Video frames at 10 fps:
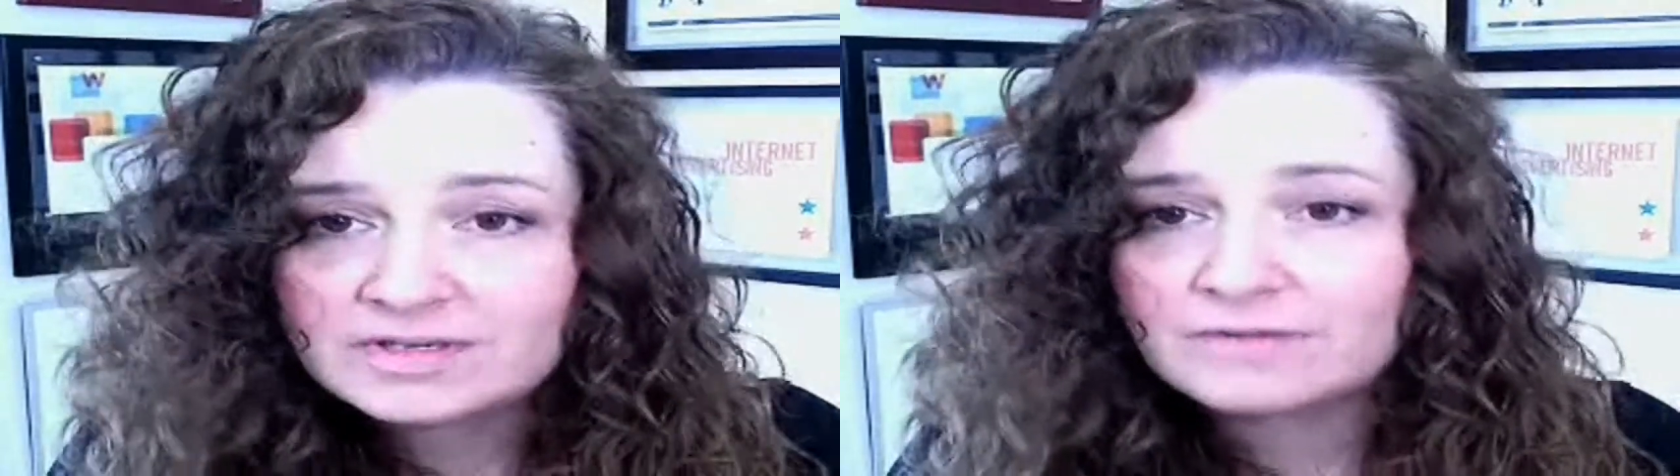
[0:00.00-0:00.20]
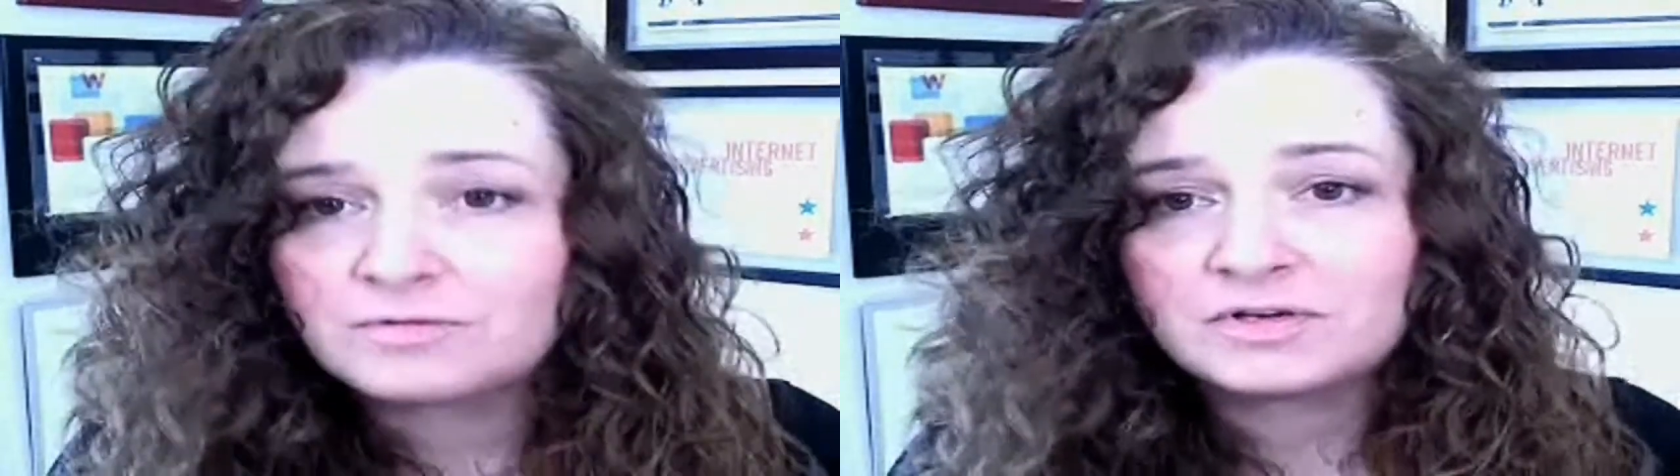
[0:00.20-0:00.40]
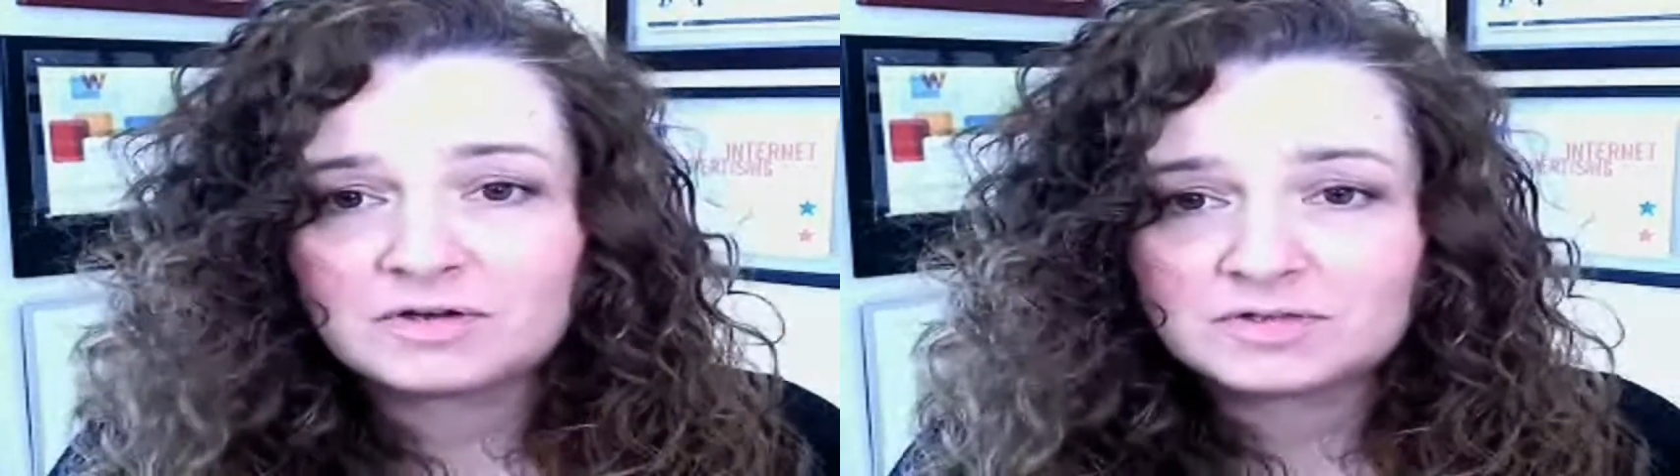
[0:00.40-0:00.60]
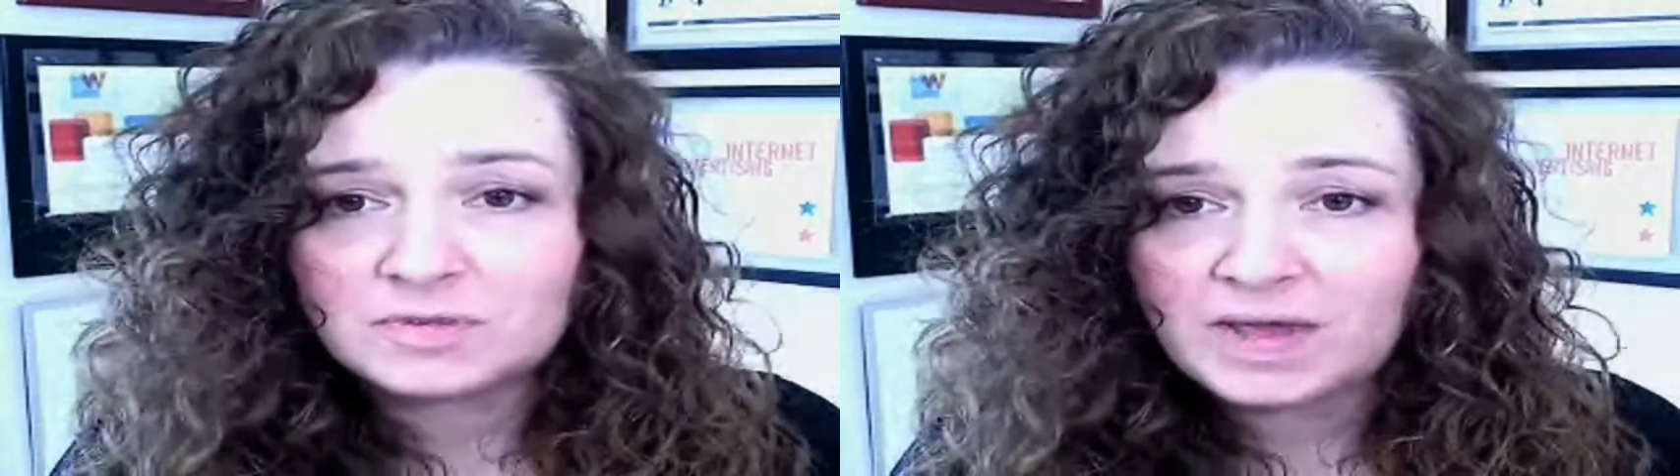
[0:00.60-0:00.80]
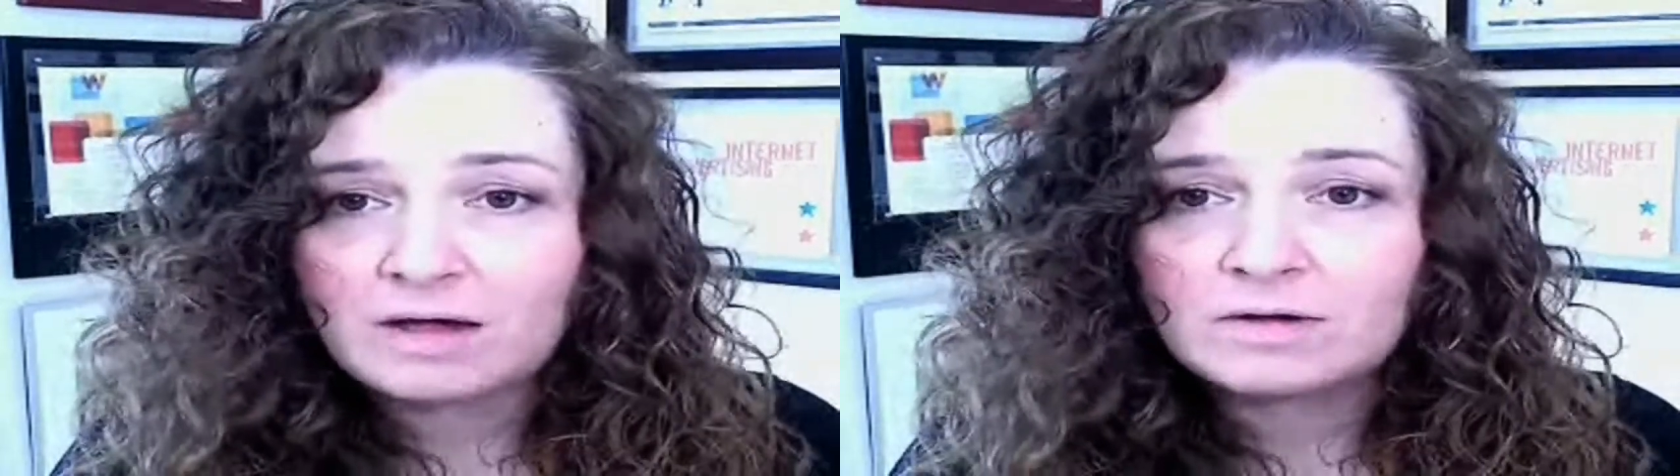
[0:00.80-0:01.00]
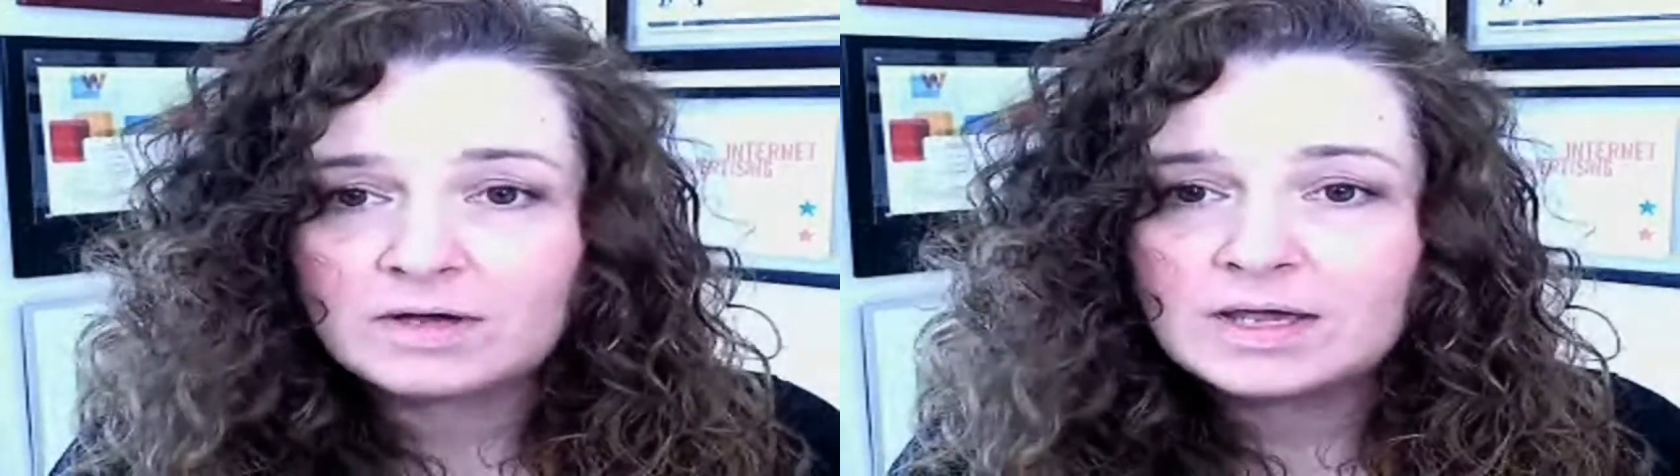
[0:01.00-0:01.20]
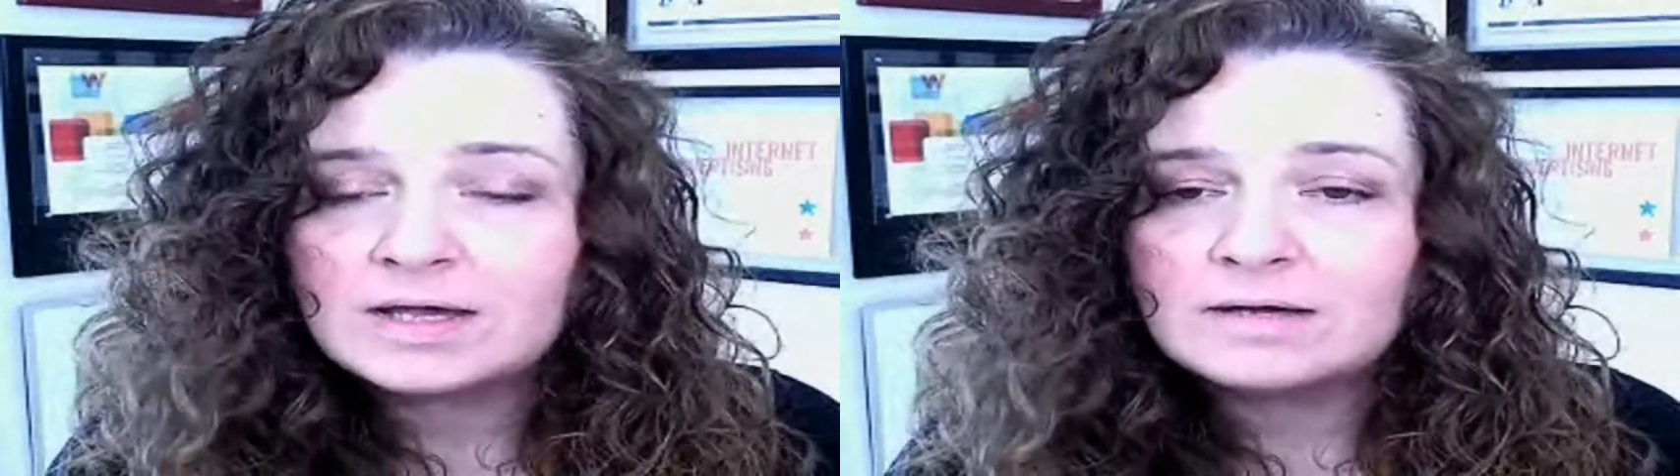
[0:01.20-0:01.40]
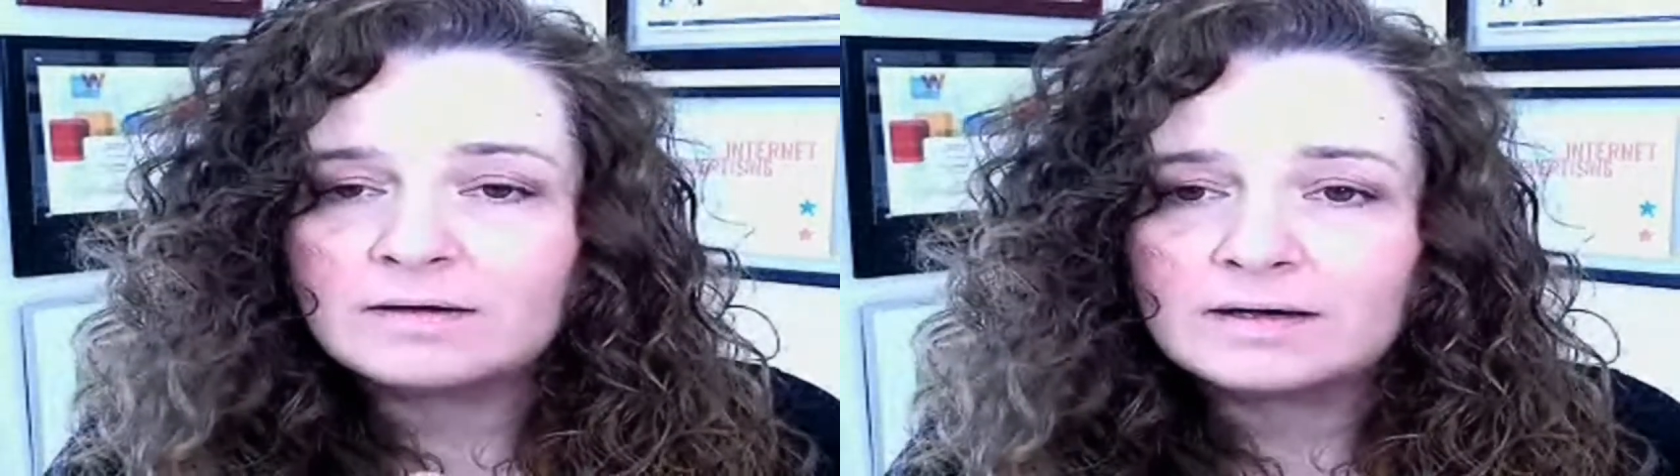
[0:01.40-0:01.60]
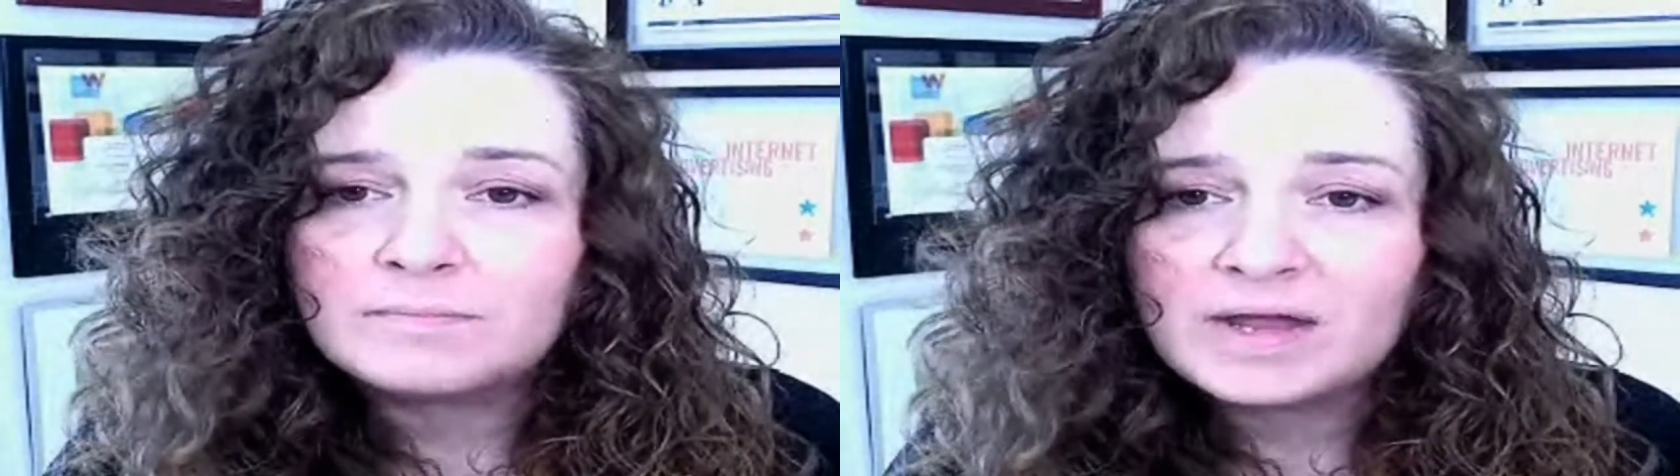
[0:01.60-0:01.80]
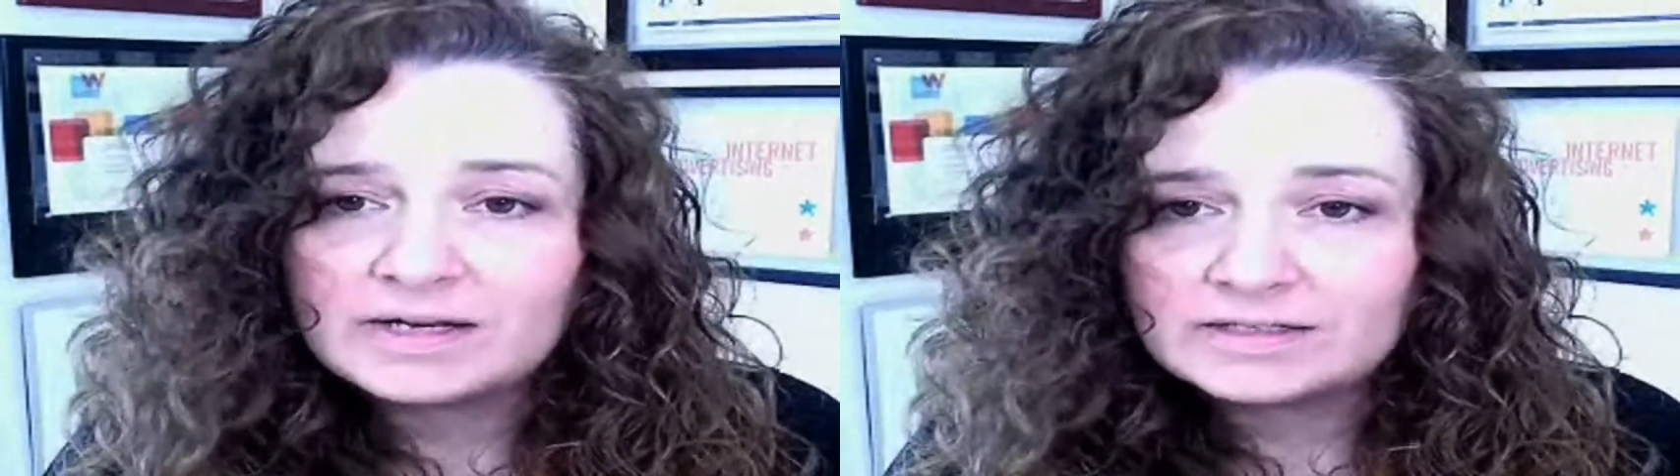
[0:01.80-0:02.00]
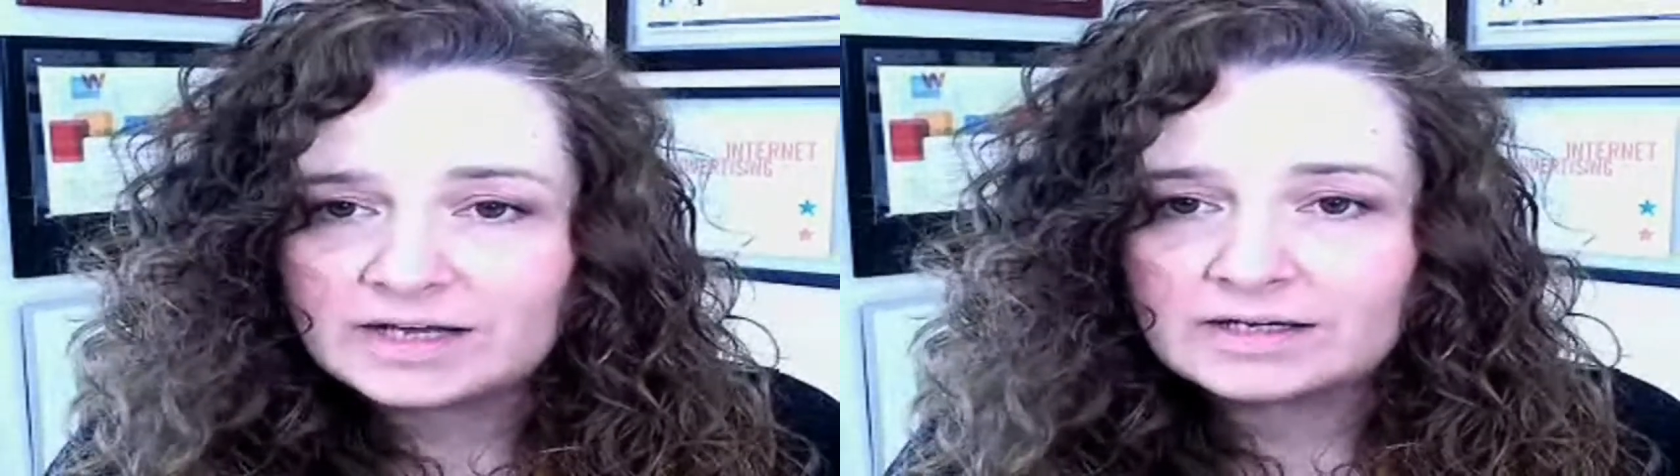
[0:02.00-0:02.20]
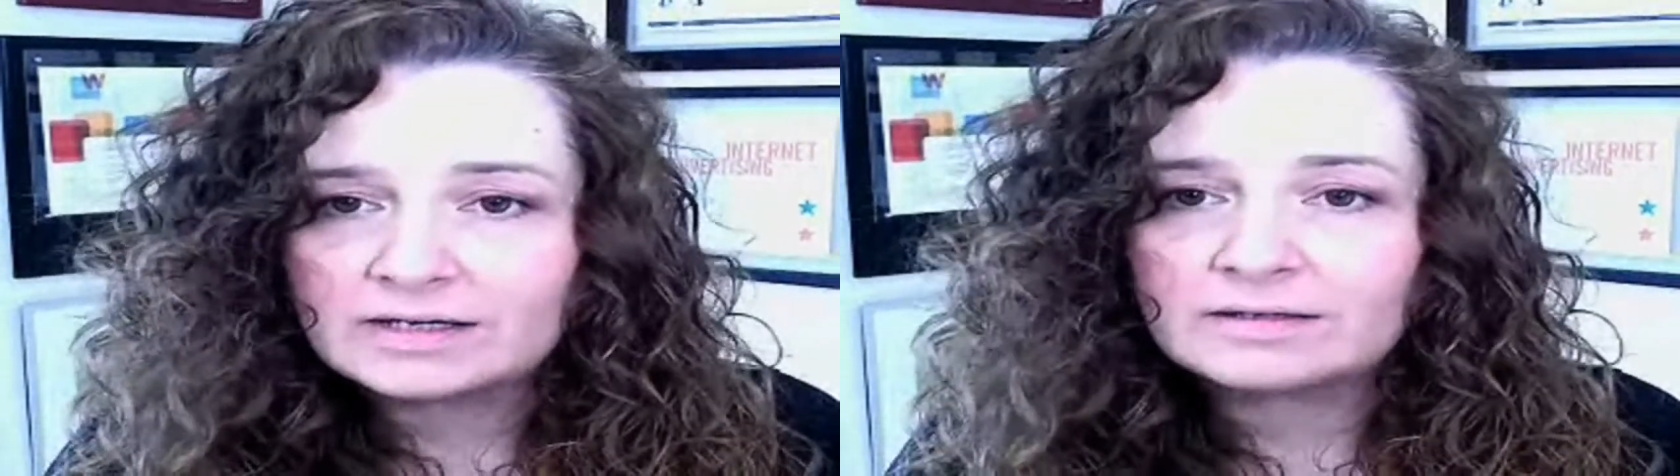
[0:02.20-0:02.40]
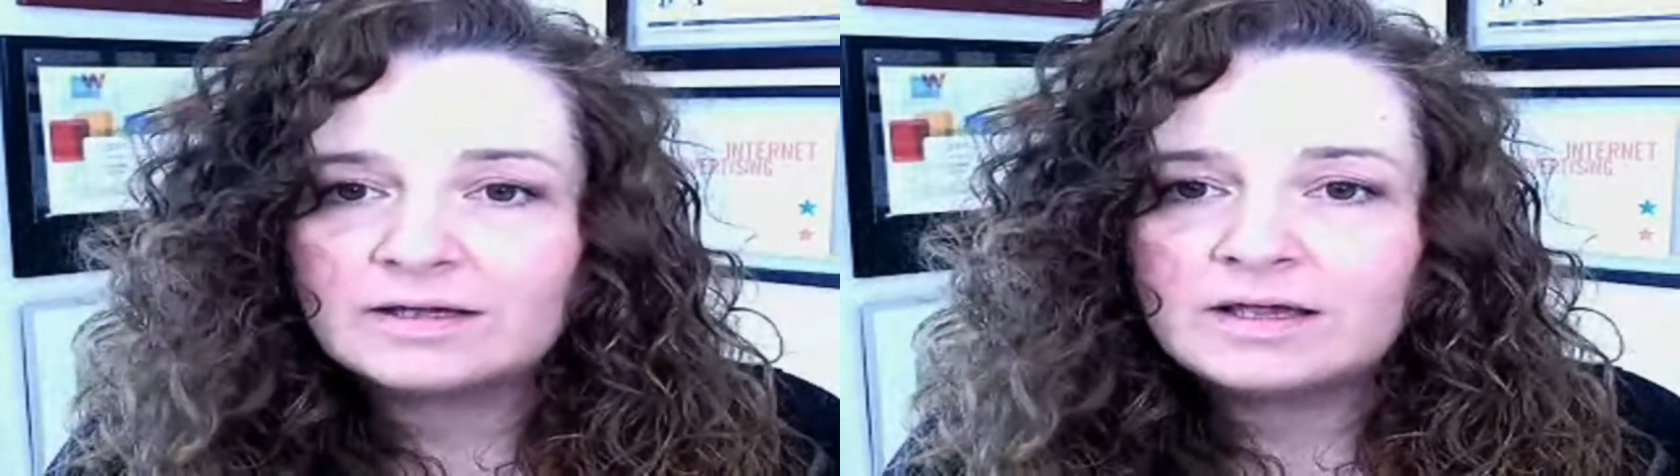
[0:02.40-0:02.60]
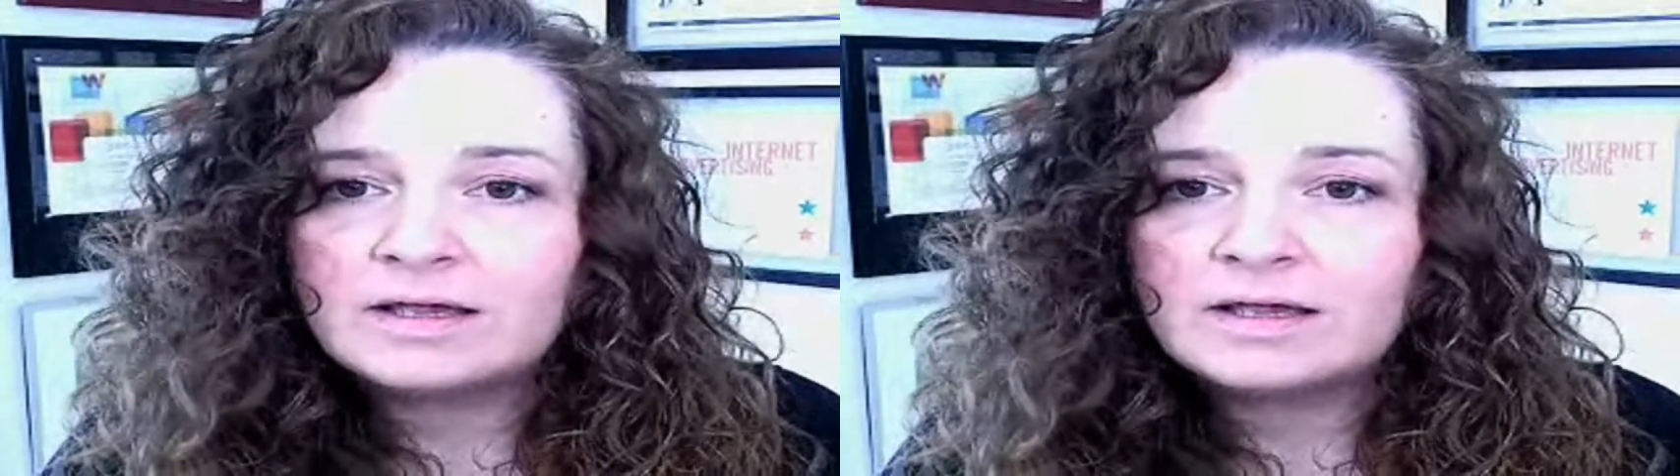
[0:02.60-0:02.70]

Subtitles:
everyone knows about metadata,